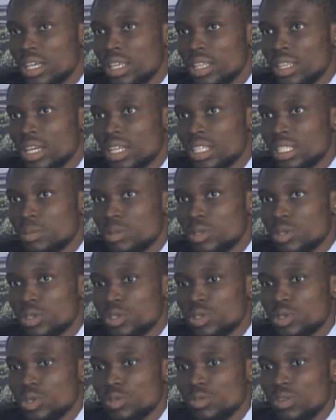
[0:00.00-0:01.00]
and that's
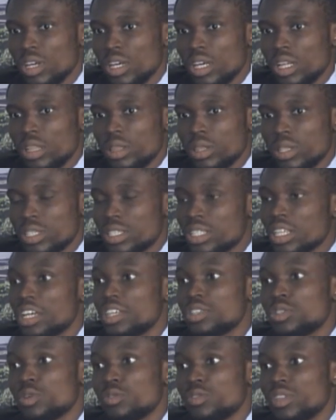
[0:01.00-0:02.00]
because of the
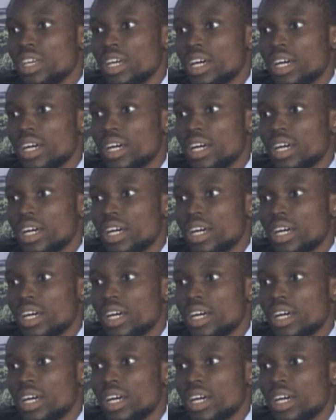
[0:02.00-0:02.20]
size of